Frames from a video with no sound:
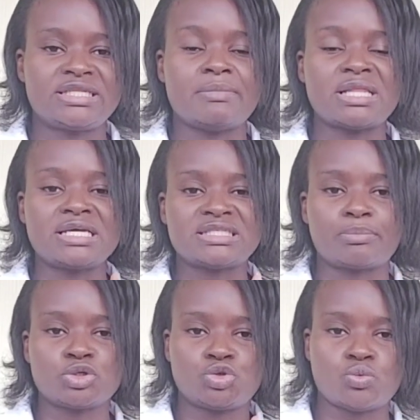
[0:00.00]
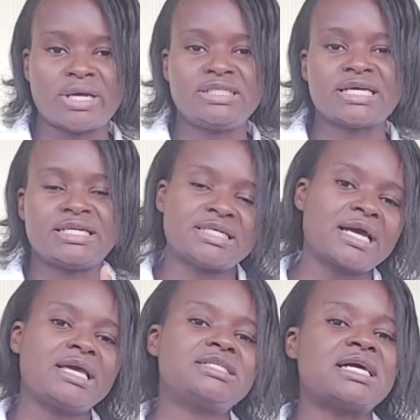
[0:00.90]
The mother is supposed to wait and target.